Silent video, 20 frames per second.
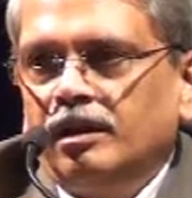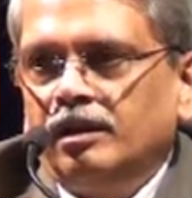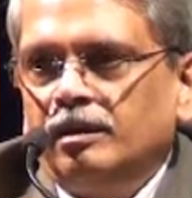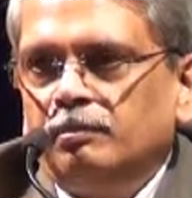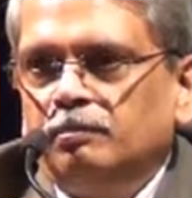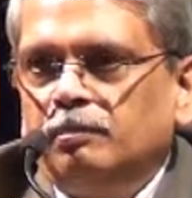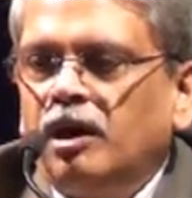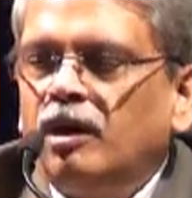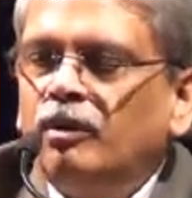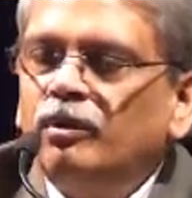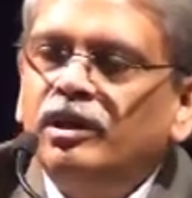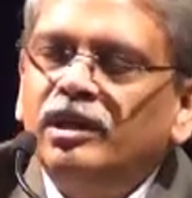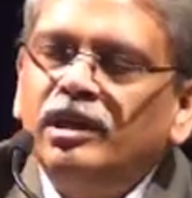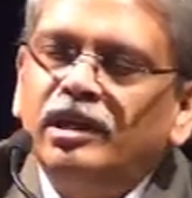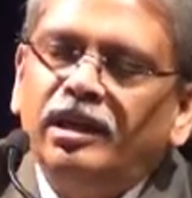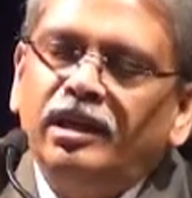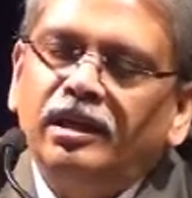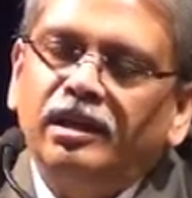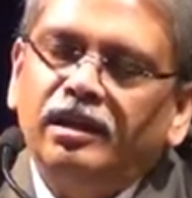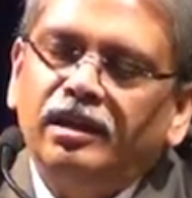the
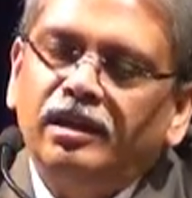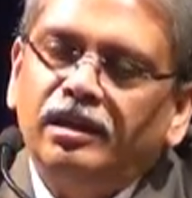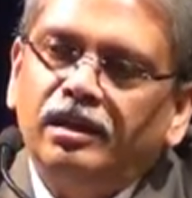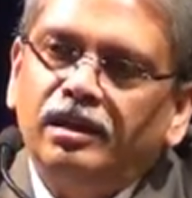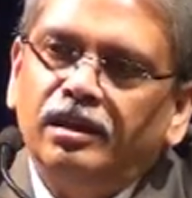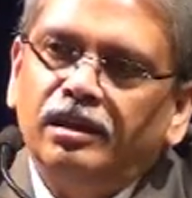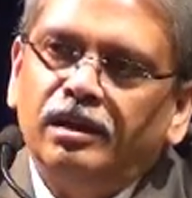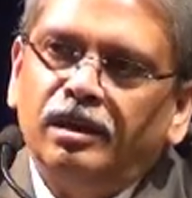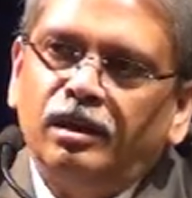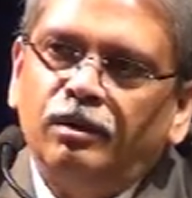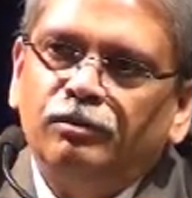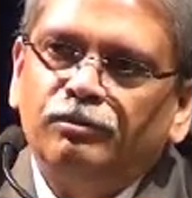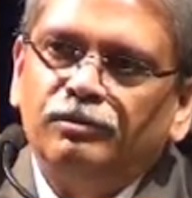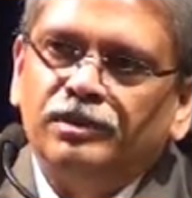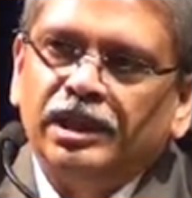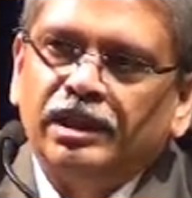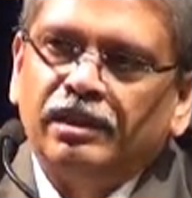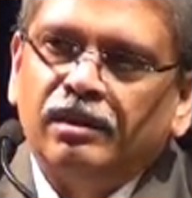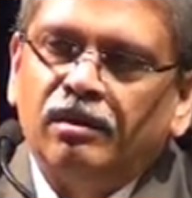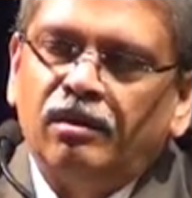power of
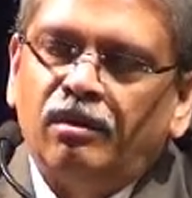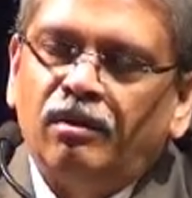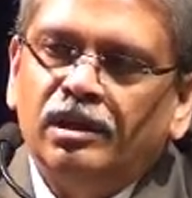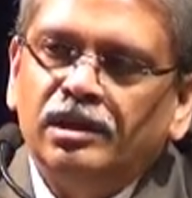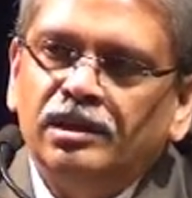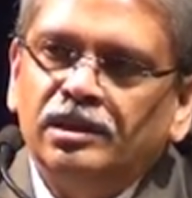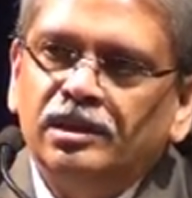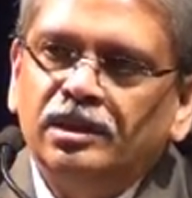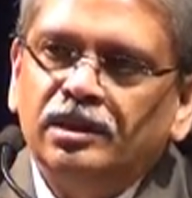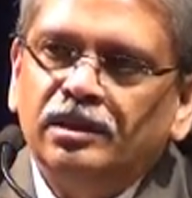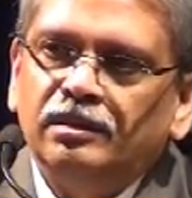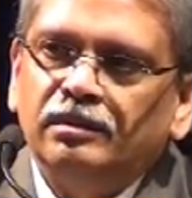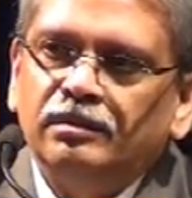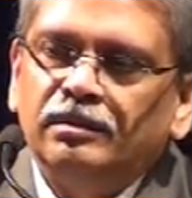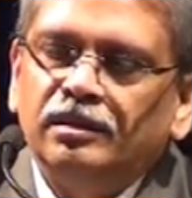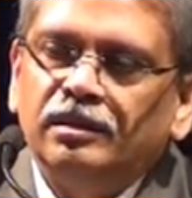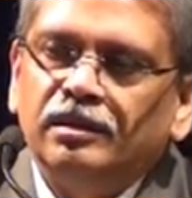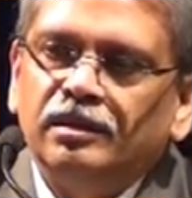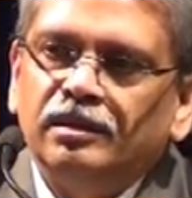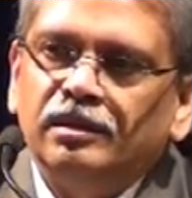technology
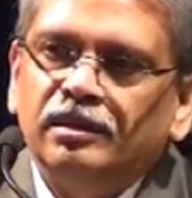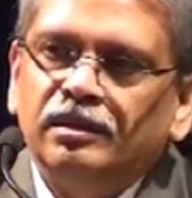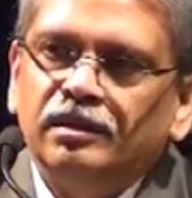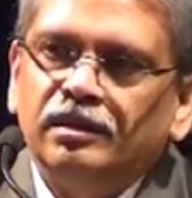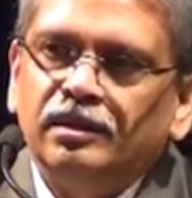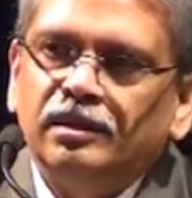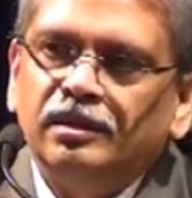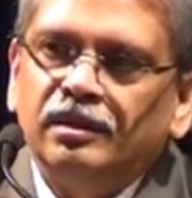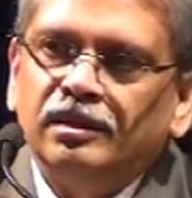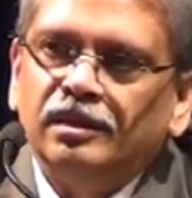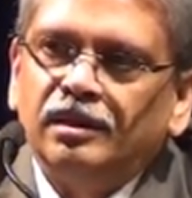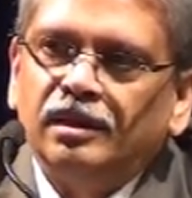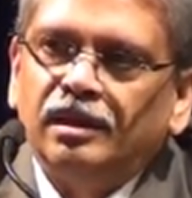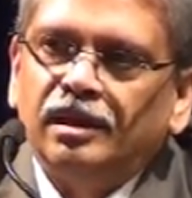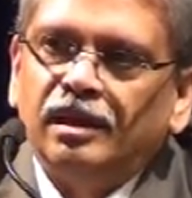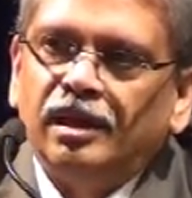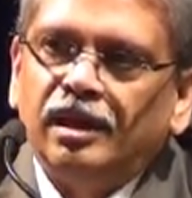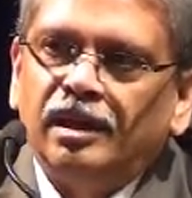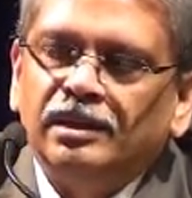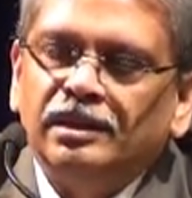
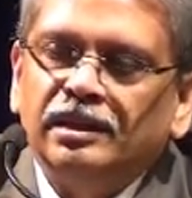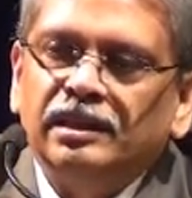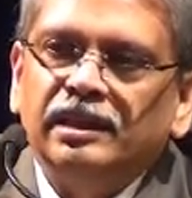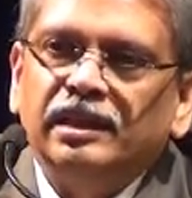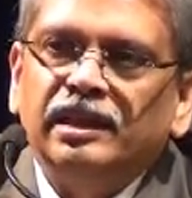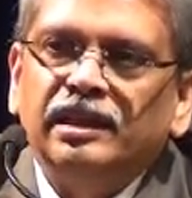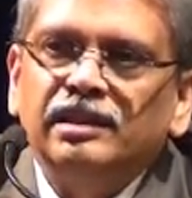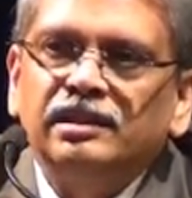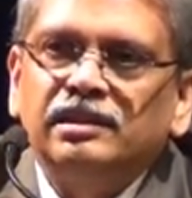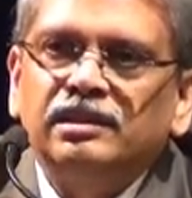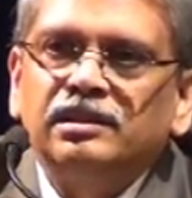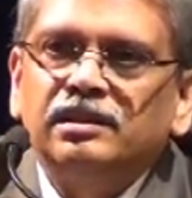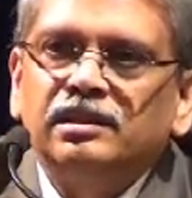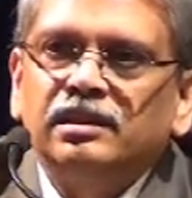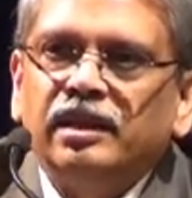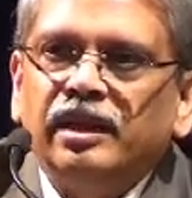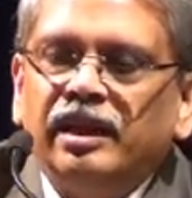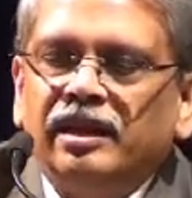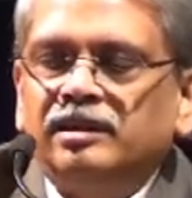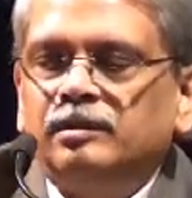has increased
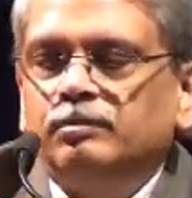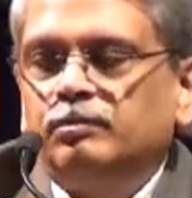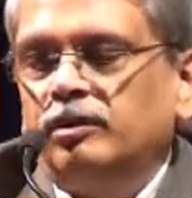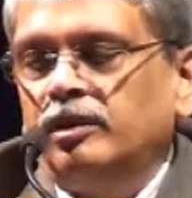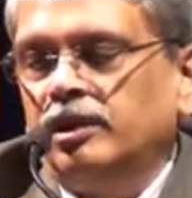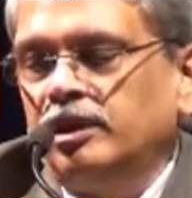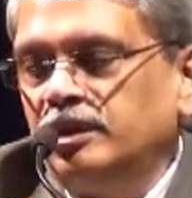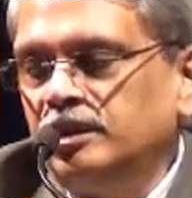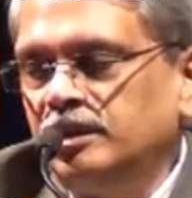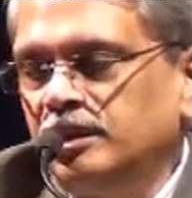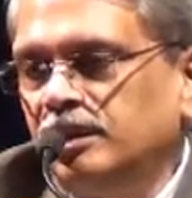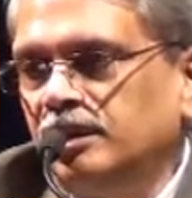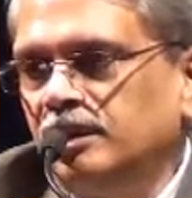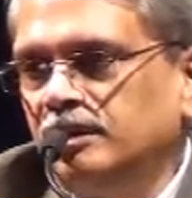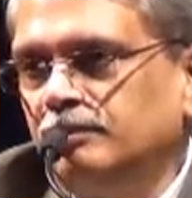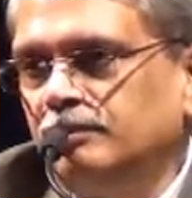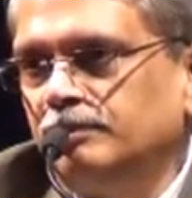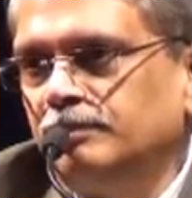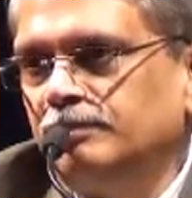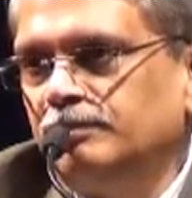
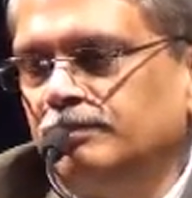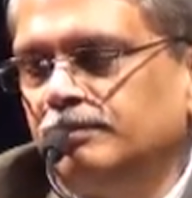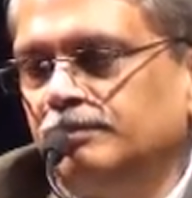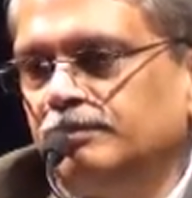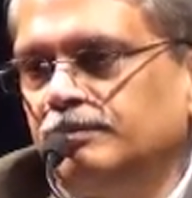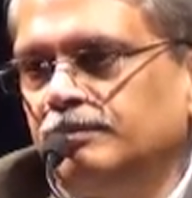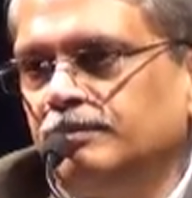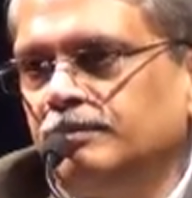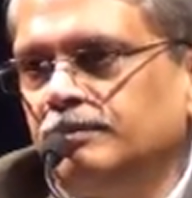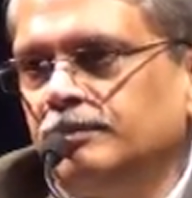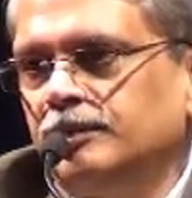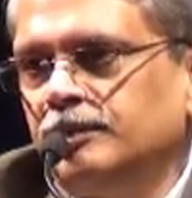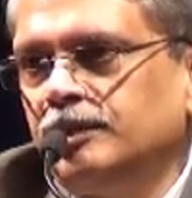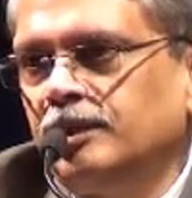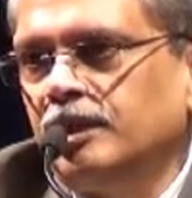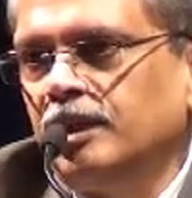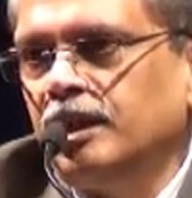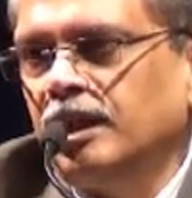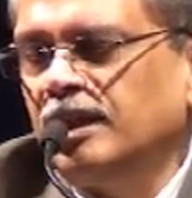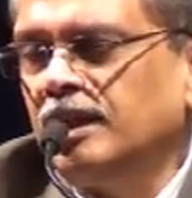exponentially.
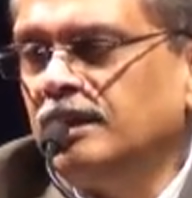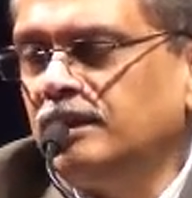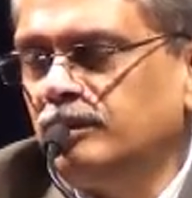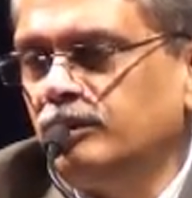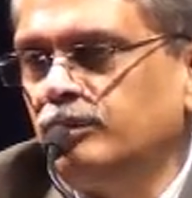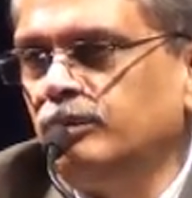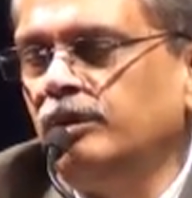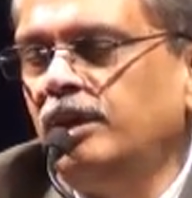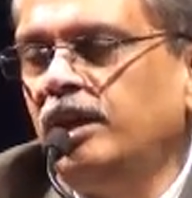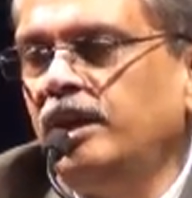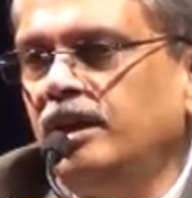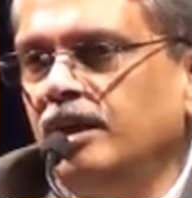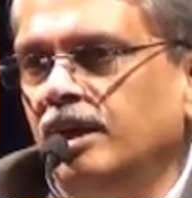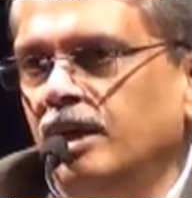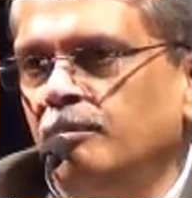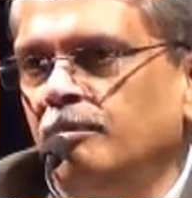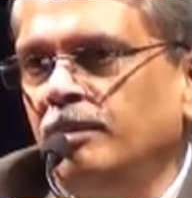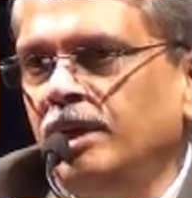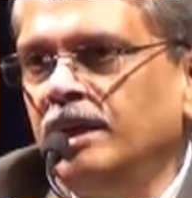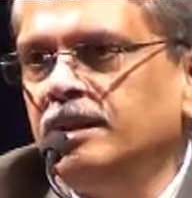And that's truly
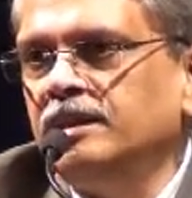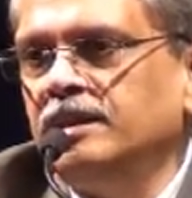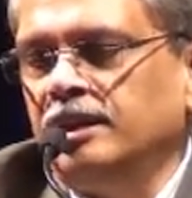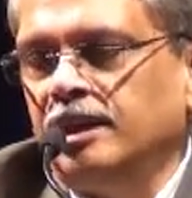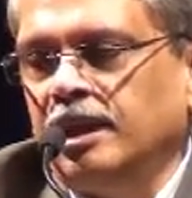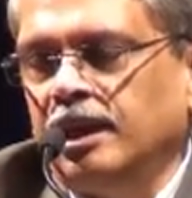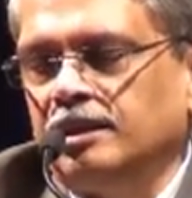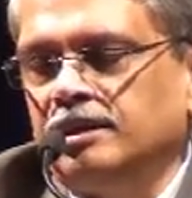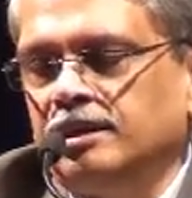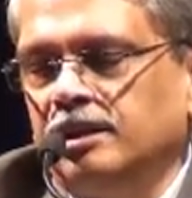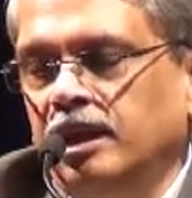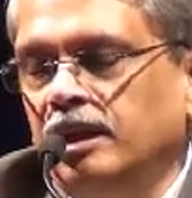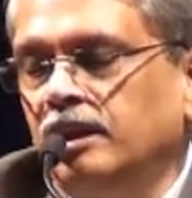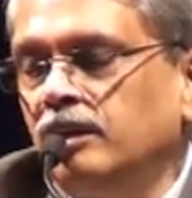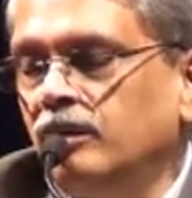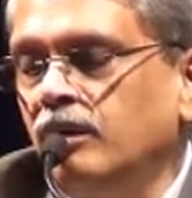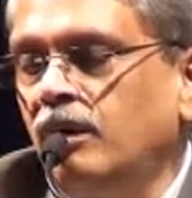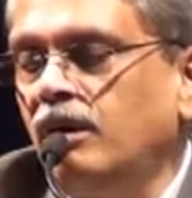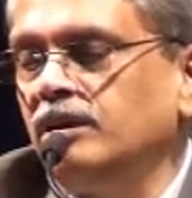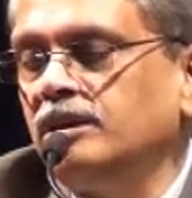amazing actually. And
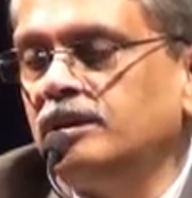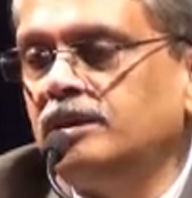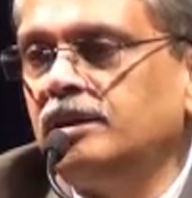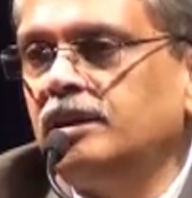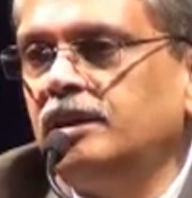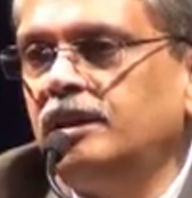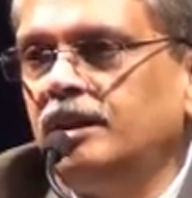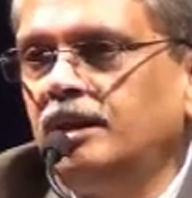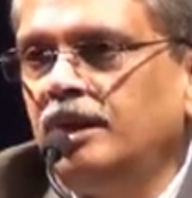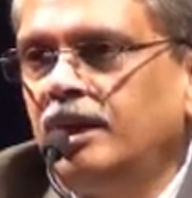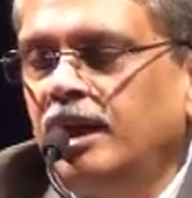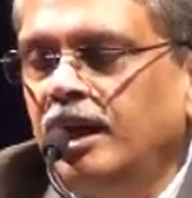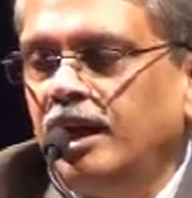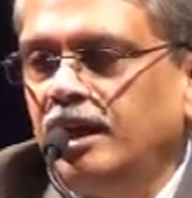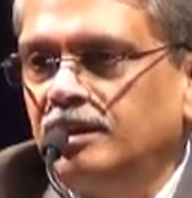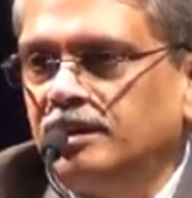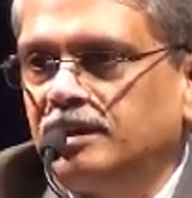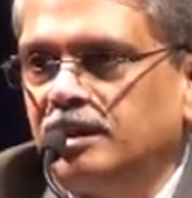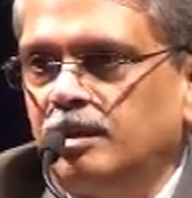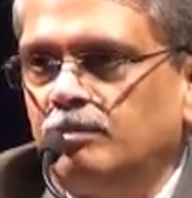the cost
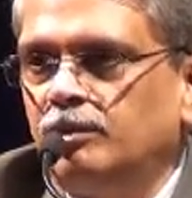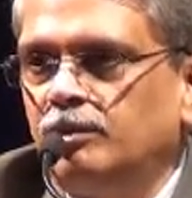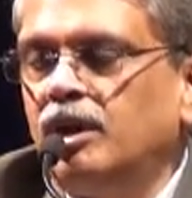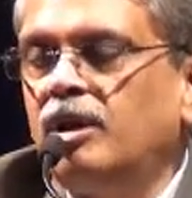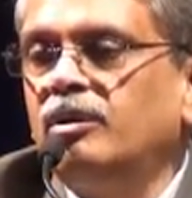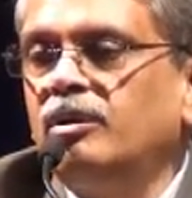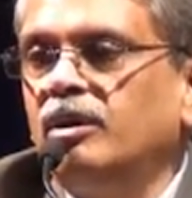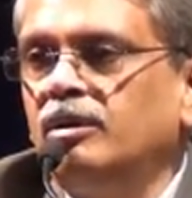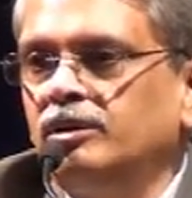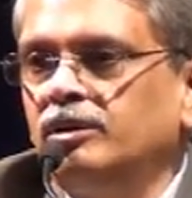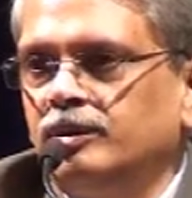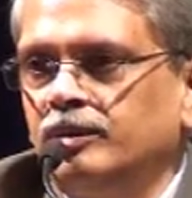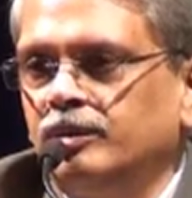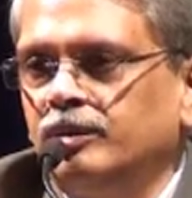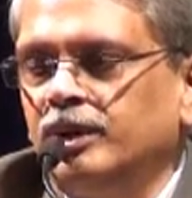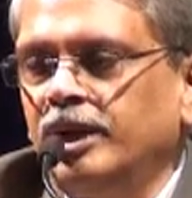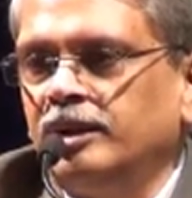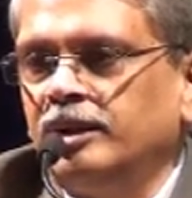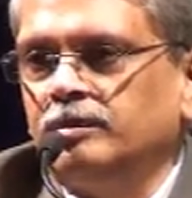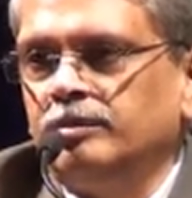has come down
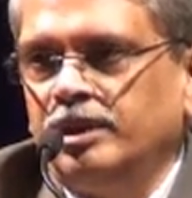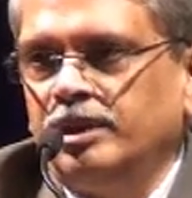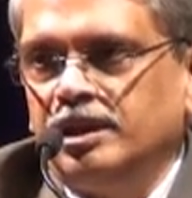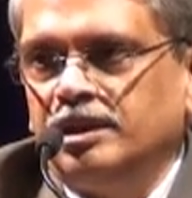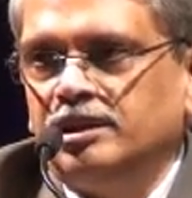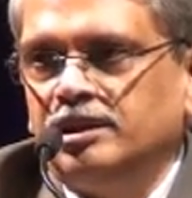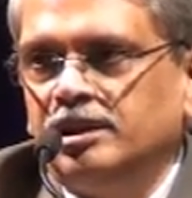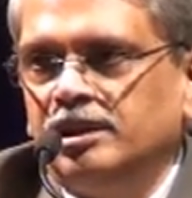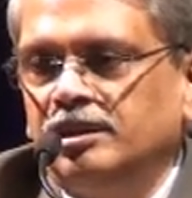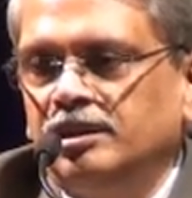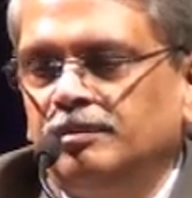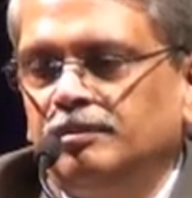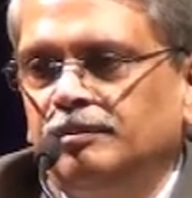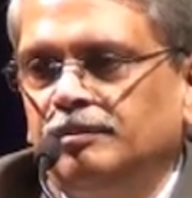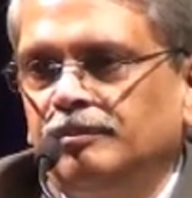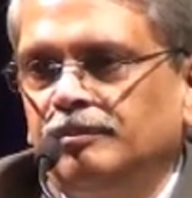also exponentially.